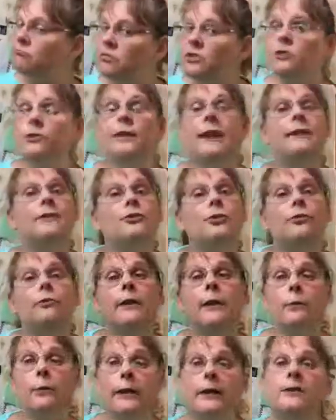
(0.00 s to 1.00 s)
So that's a
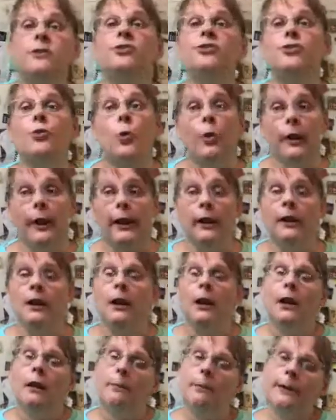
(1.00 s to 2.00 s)
great way to store it.
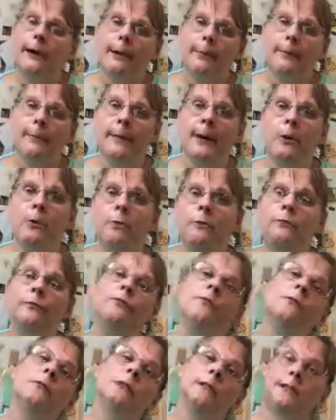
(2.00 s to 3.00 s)
Pop them out,
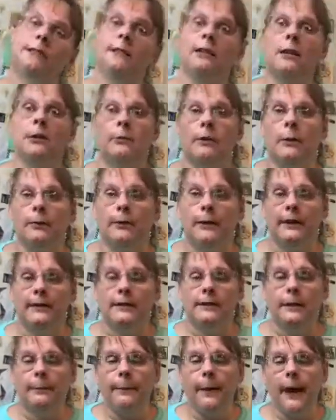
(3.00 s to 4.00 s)
stick them in a
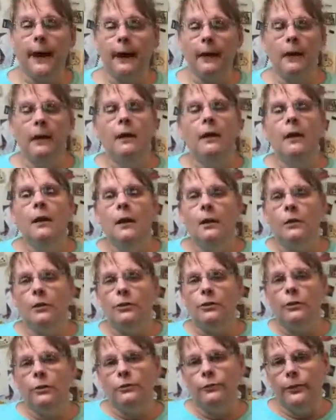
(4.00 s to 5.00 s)
plastic bag.
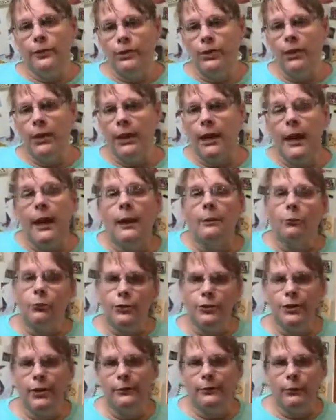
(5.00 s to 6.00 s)
You can reach and get
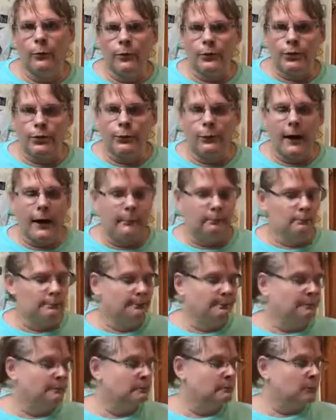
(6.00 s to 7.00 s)
whichever ones you want,
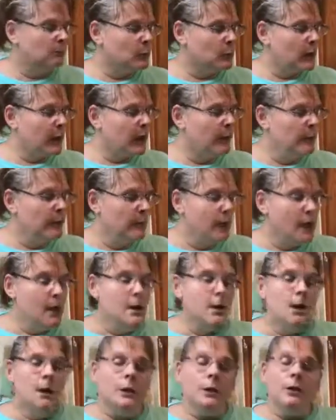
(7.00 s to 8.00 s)
okay?
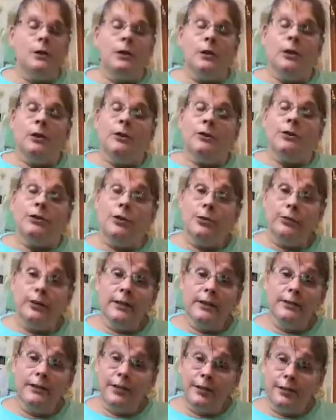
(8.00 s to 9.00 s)
So
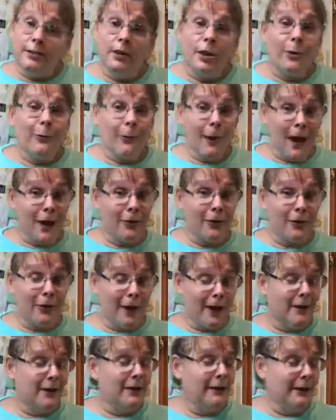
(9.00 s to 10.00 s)
this is our rock crock